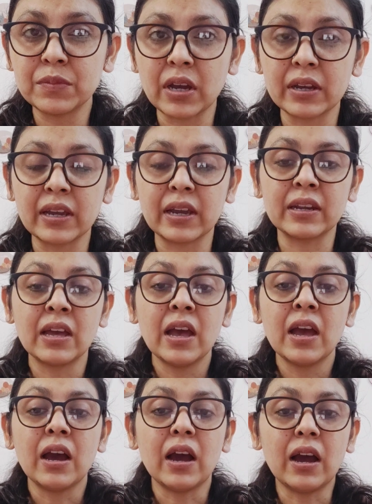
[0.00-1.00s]
me again,
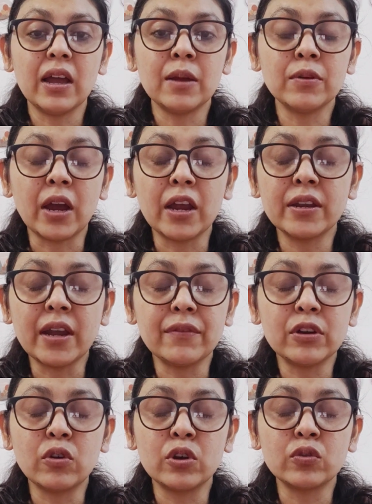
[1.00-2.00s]
I
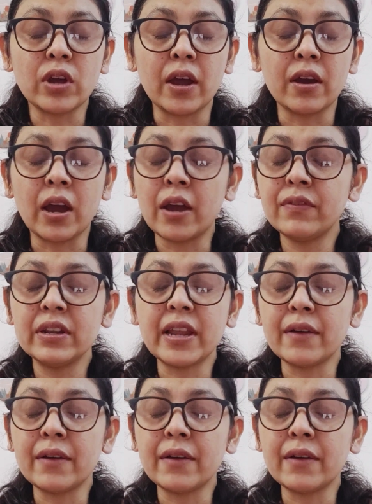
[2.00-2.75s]
will